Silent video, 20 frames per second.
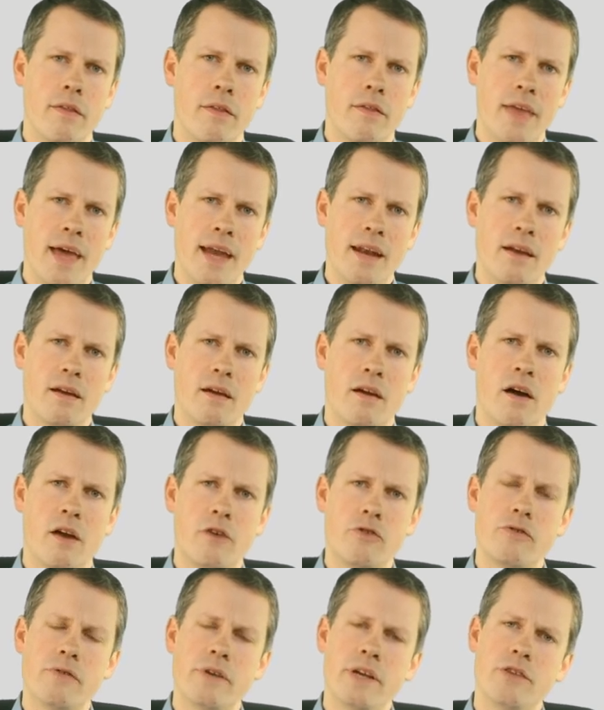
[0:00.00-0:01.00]
Then,
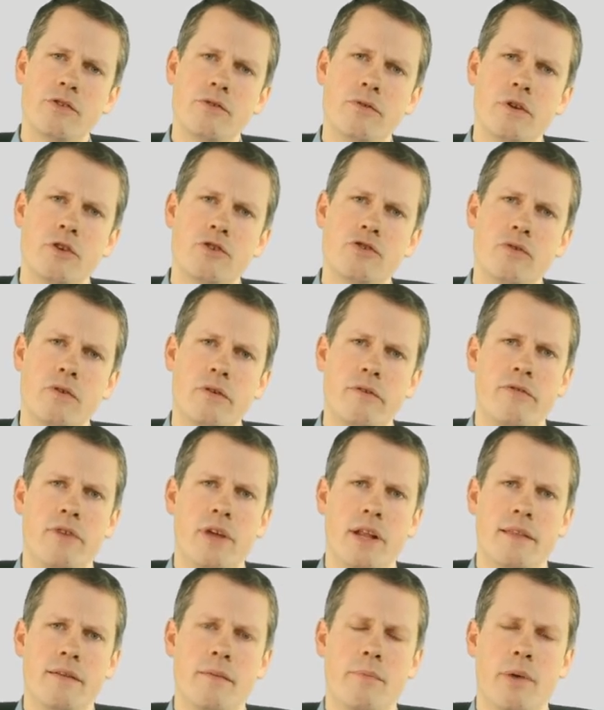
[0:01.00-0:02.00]
contrary to the short
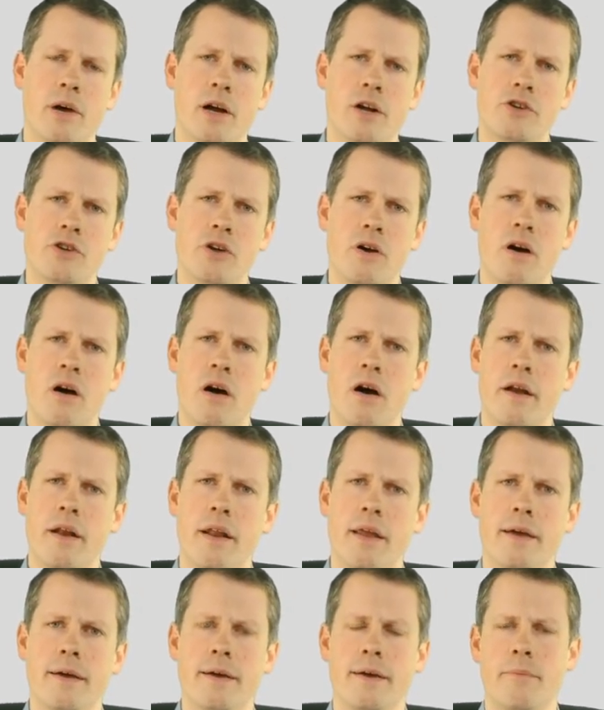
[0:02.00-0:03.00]
field departure
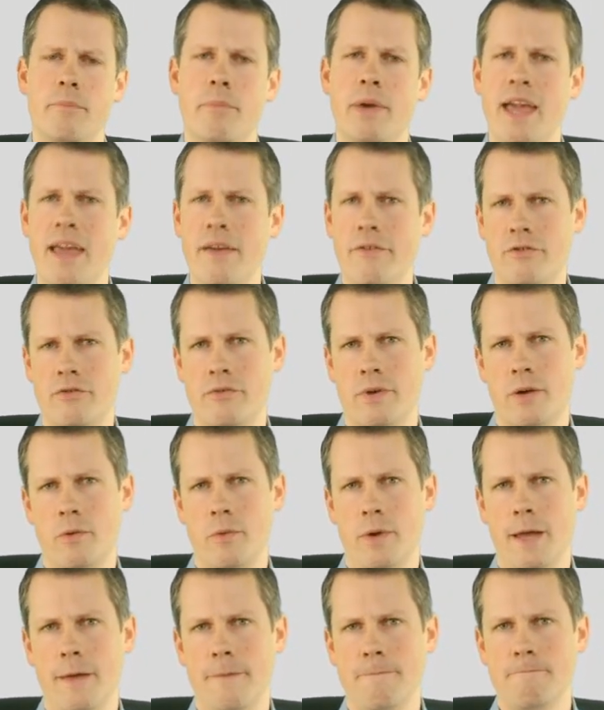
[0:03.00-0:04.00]
on a paved
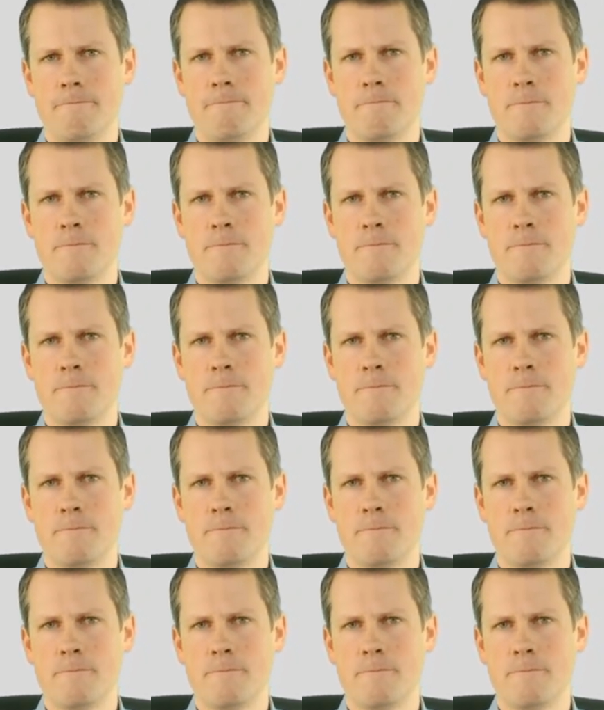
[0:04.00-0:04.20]
runway,